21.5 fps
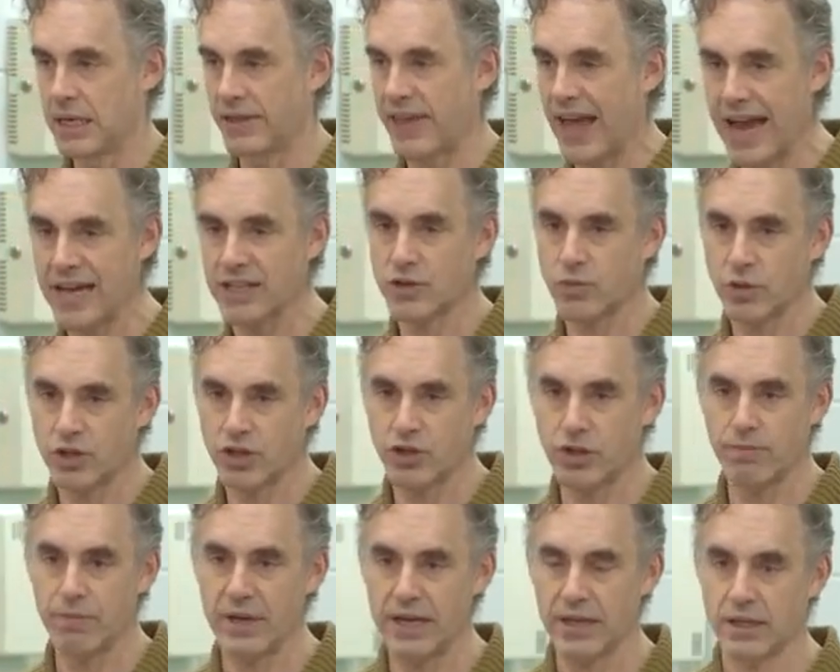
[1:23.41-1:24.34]
That's what
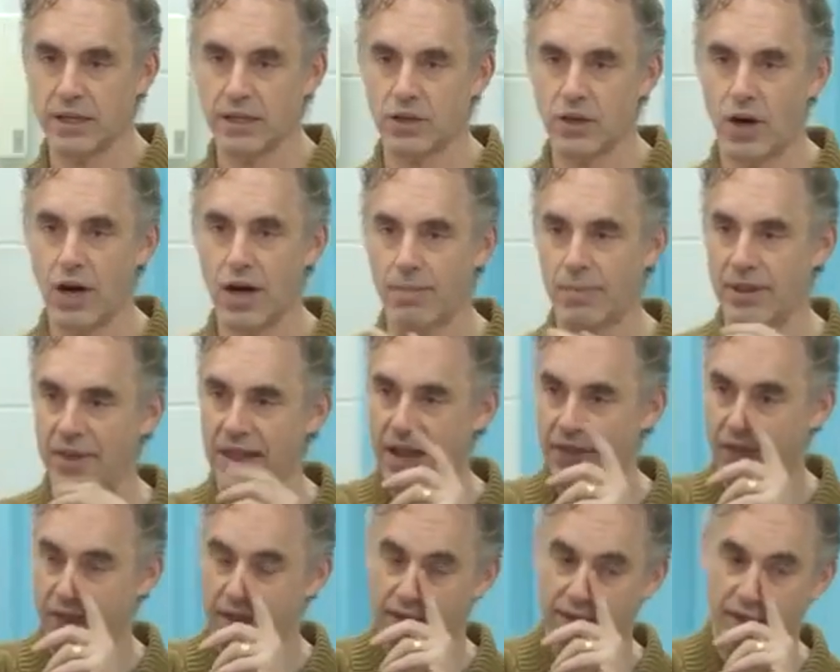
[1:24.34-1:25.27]
should be at the top, and
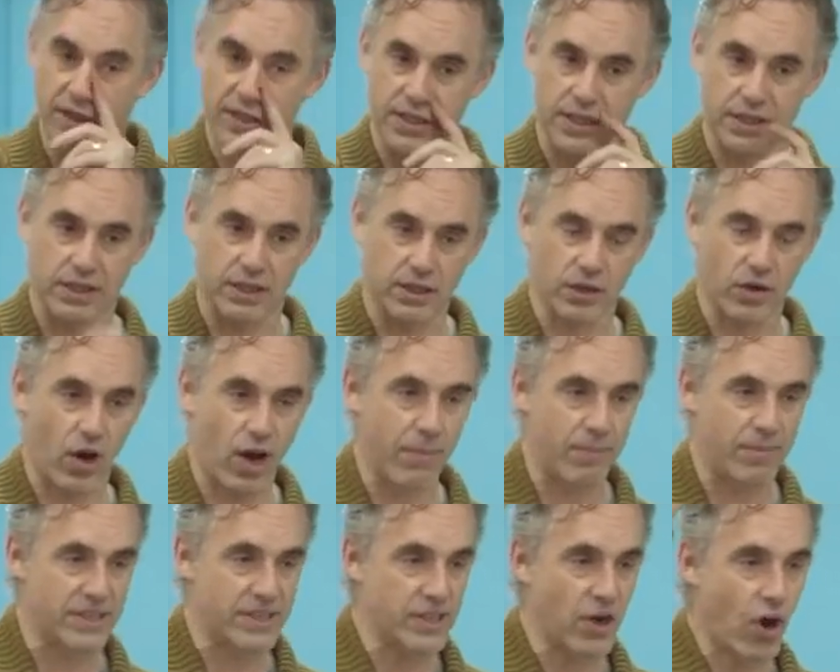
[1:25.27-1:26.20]
that thing that's at the
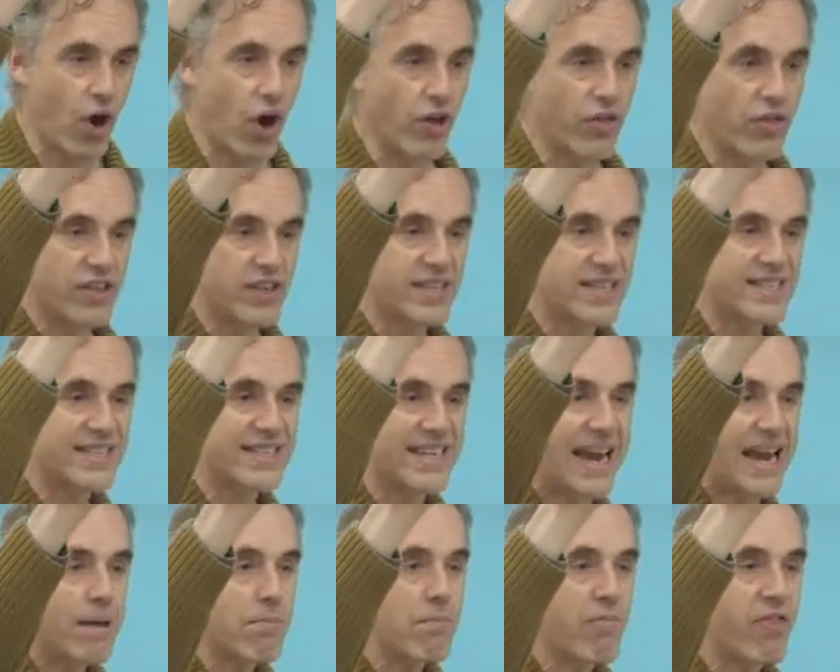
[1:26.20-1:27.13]
top, it's the
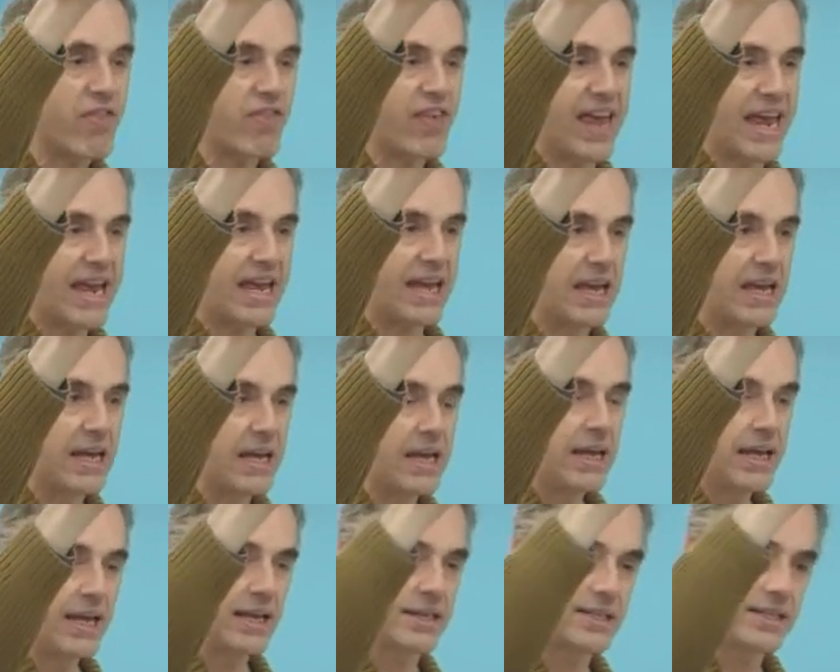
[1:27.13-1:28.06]
same thing.
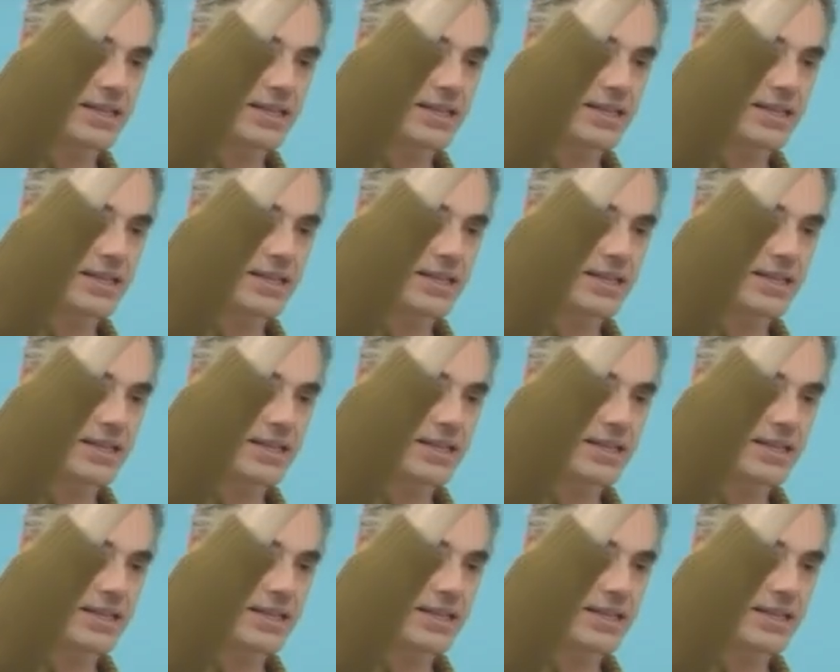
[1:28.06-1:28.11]
It's